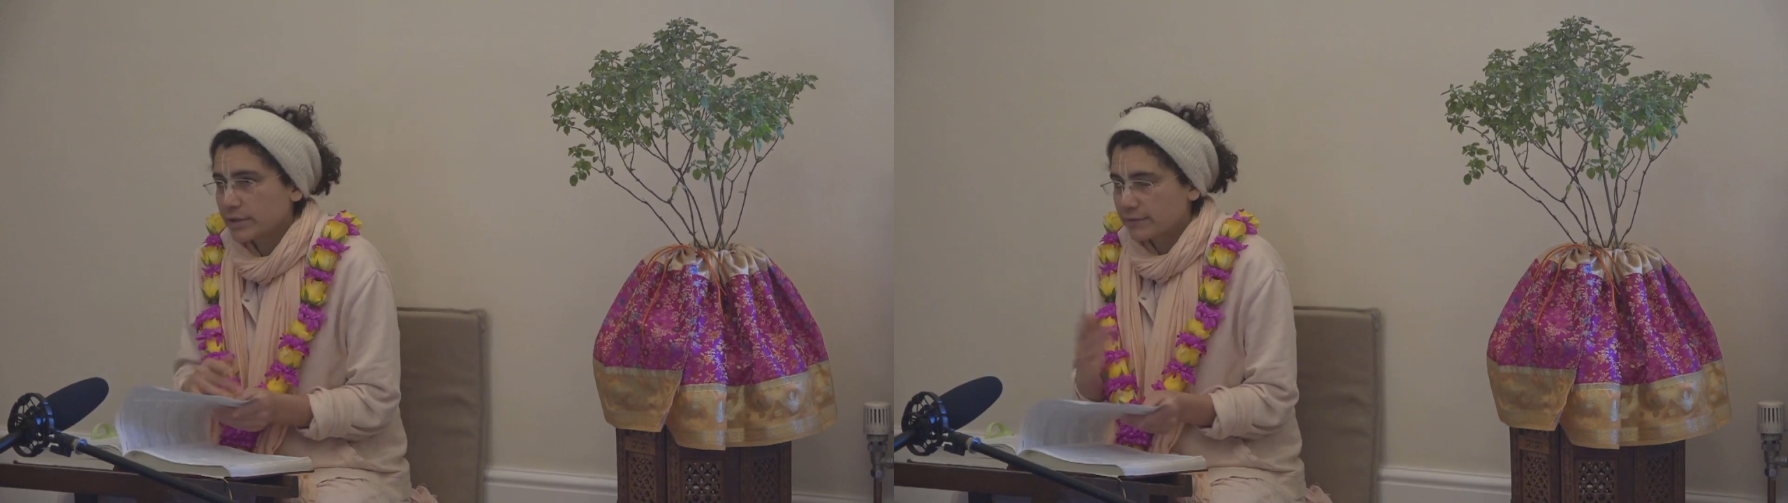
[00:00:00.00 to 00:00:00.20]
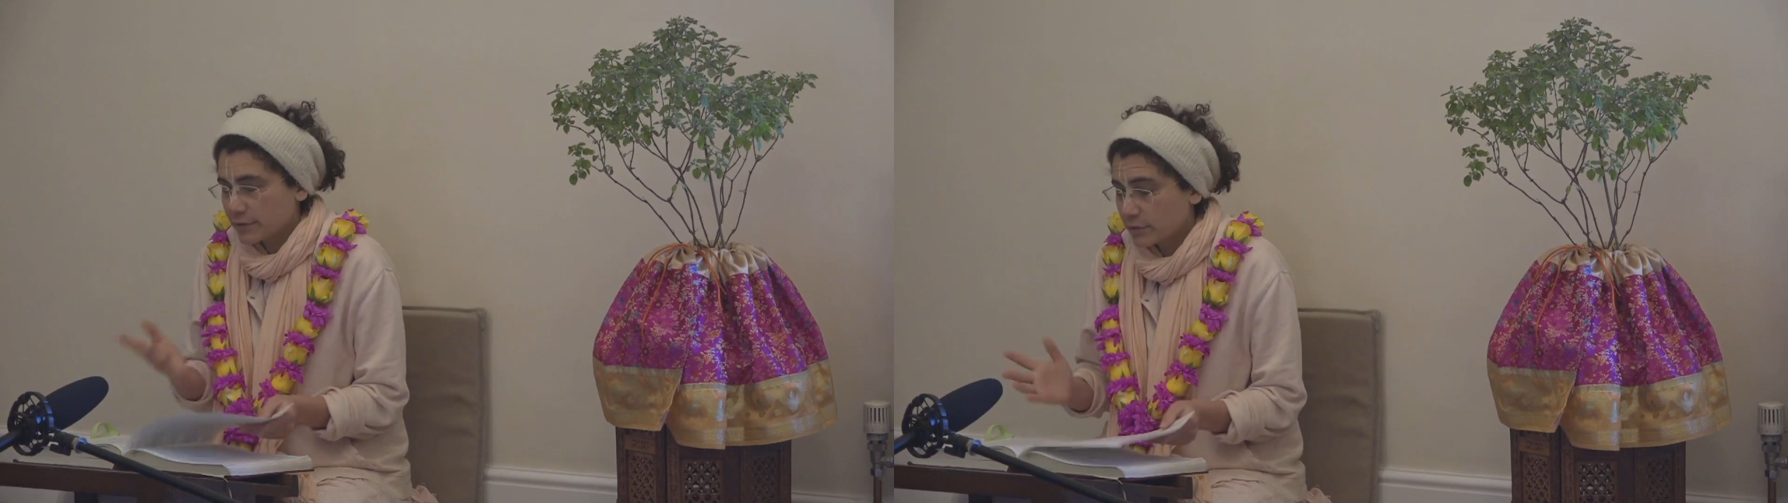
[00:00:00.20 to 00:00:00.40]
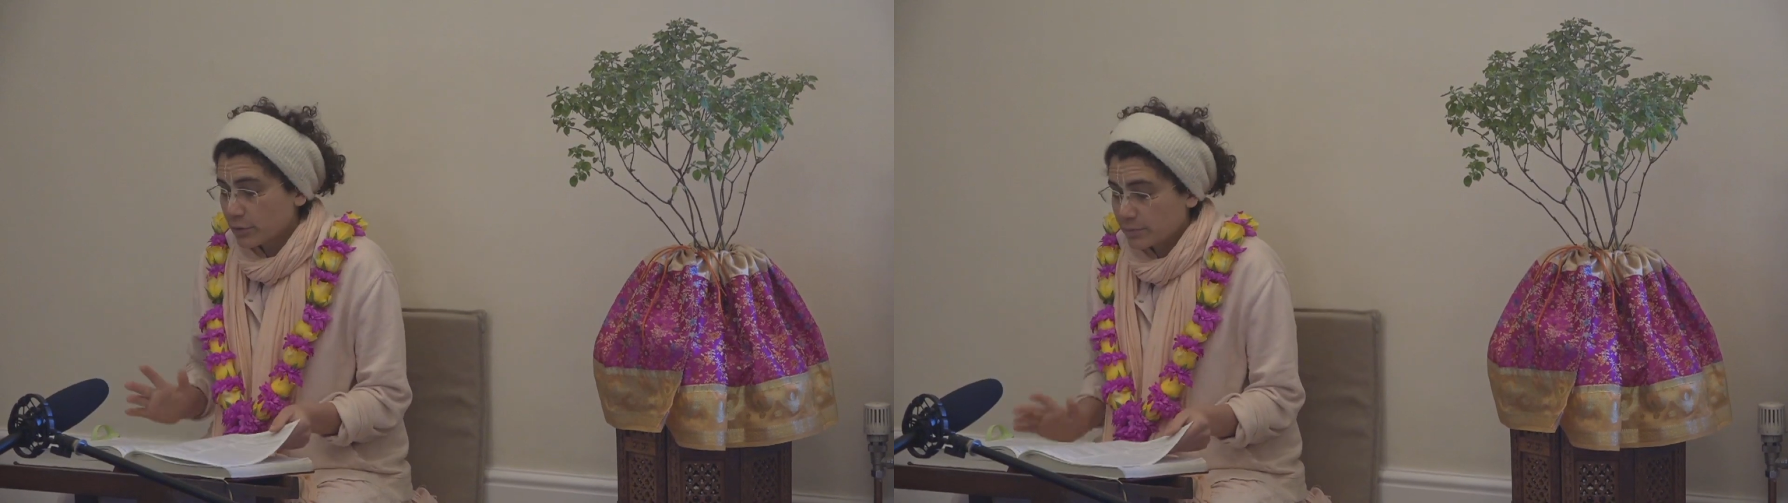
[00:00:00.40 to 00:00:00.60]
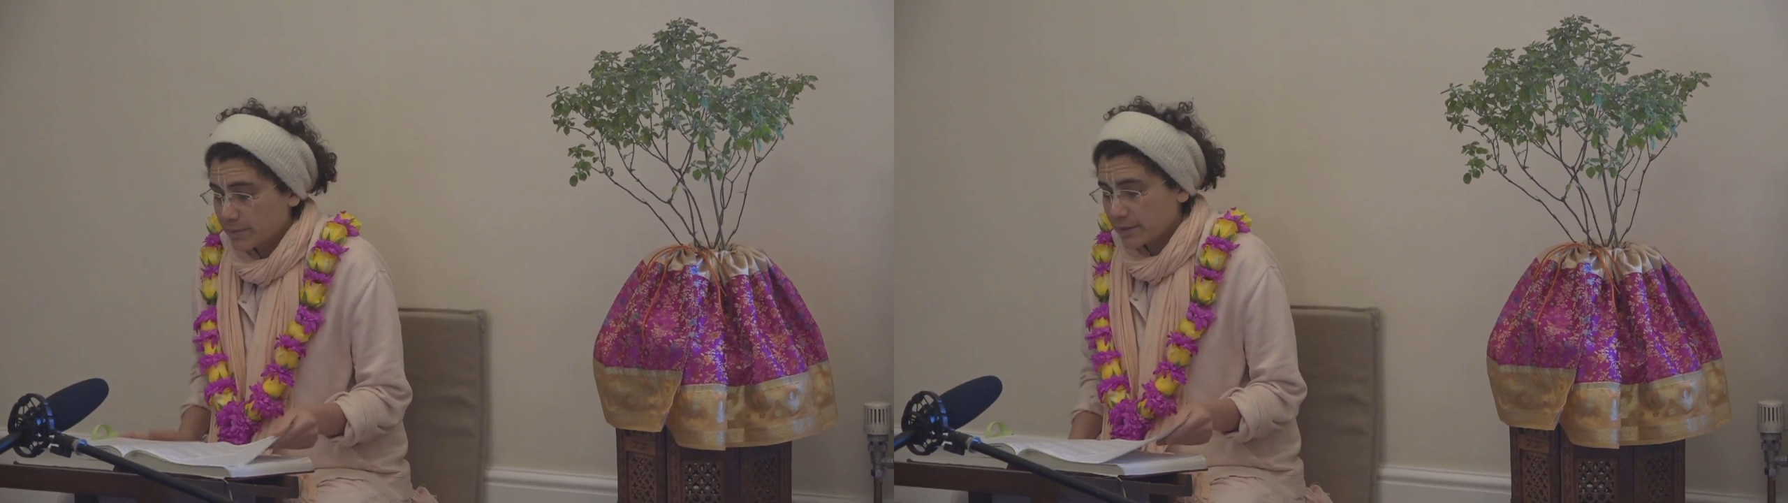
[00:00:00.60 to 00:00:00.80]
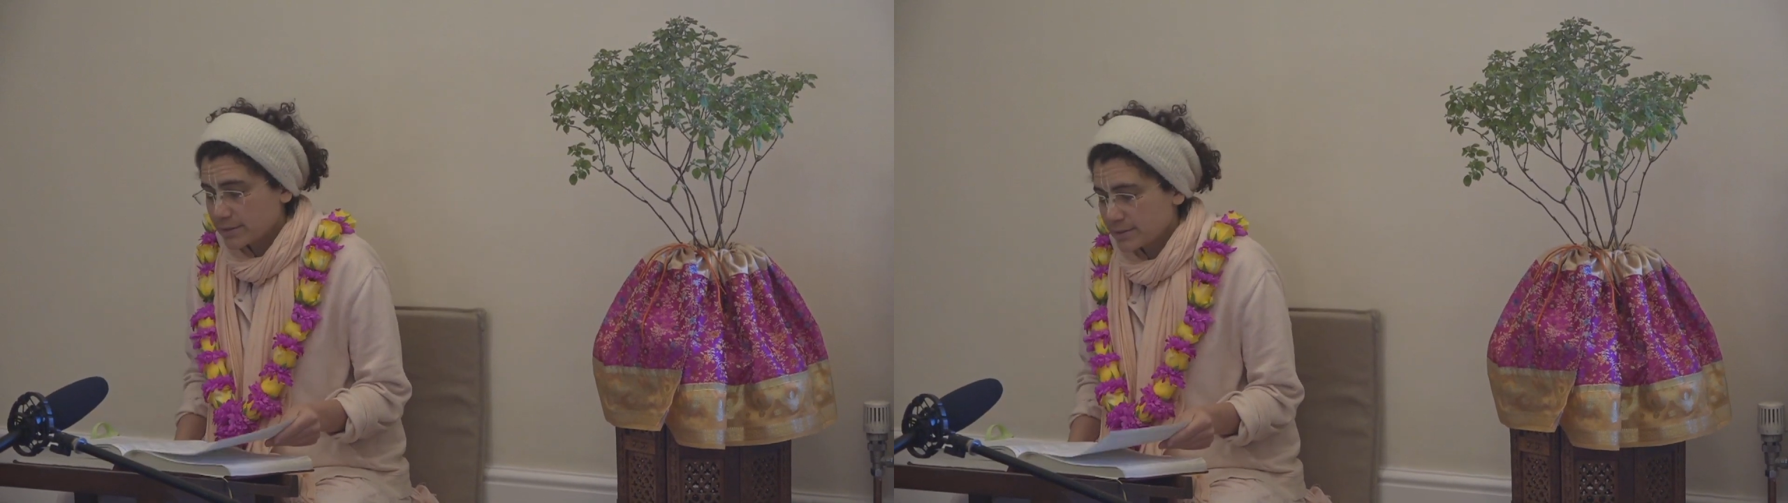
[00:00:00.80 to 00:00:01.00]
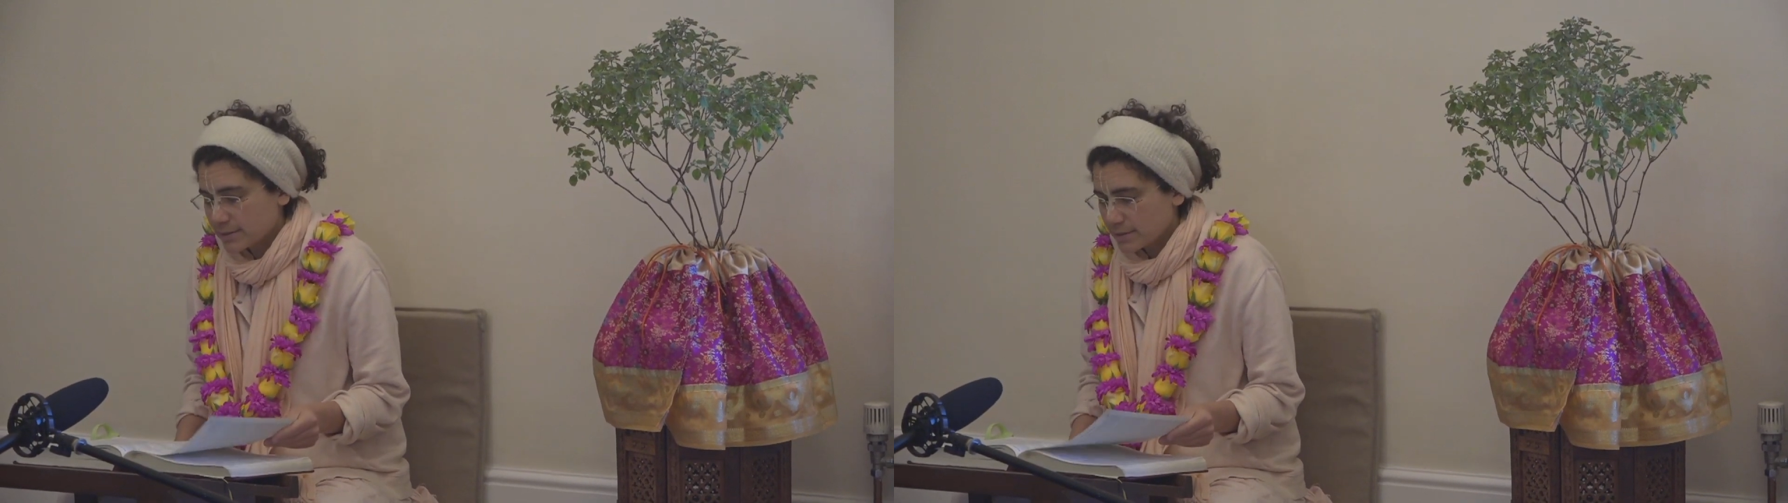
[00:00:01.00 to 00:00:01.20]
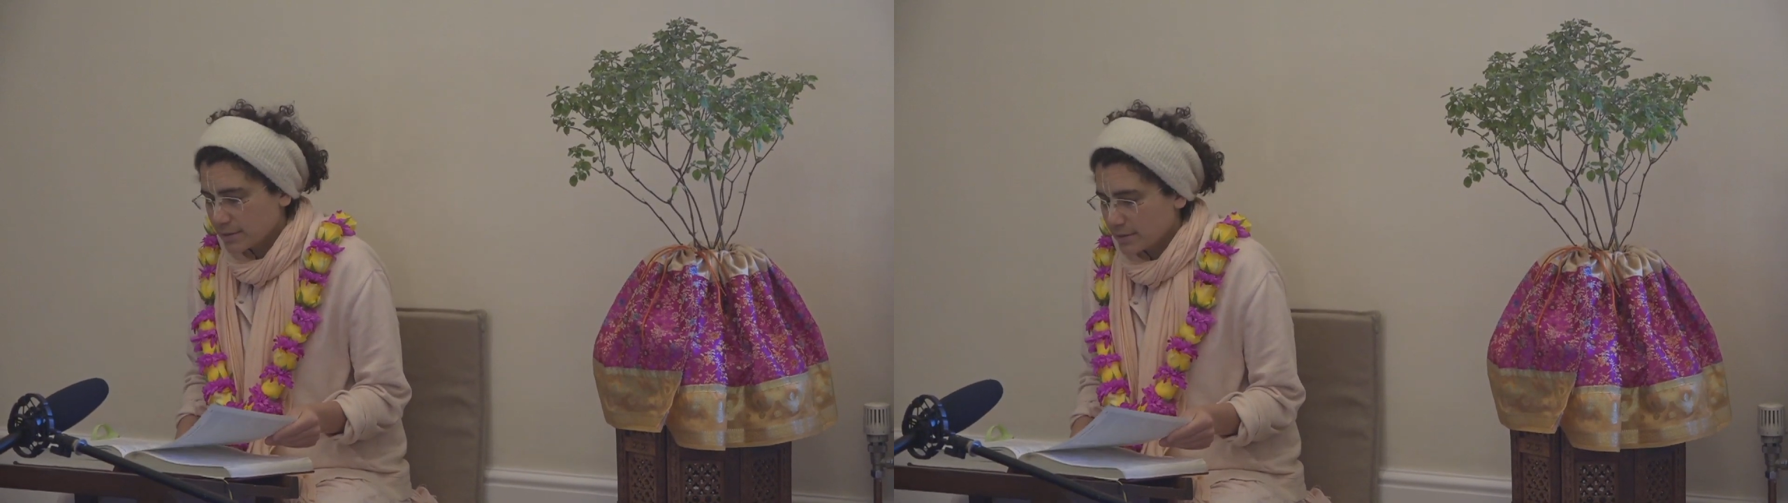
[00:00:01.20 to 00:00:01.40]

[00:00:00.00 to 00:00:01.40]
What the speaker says: of the gopis.